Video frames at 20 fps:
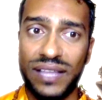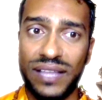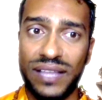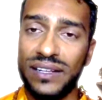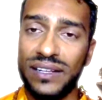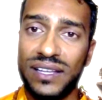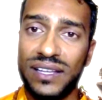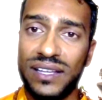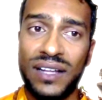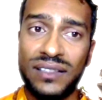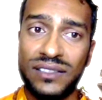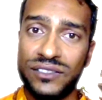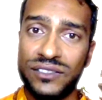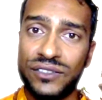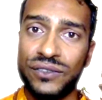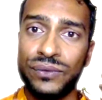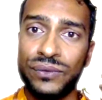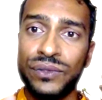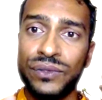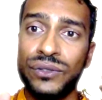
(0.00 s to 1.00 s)
that
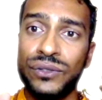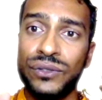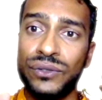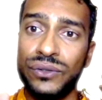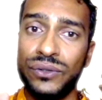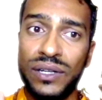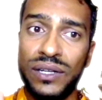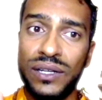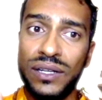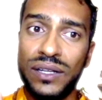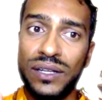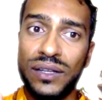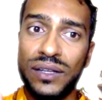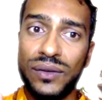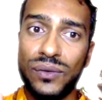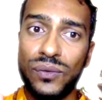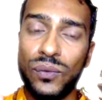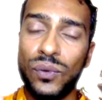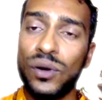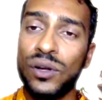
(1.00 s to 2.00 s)
cuts through
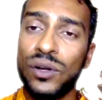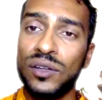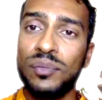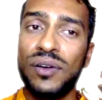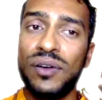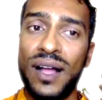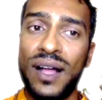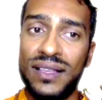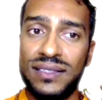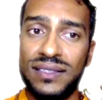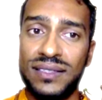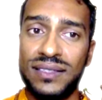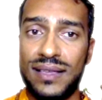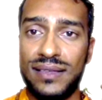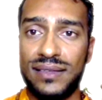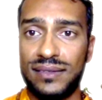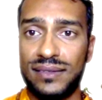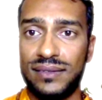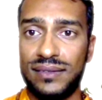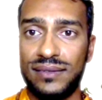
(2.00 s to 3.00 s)
world
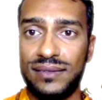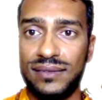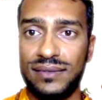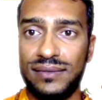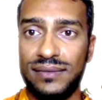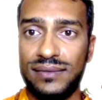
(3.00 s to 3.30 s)
process.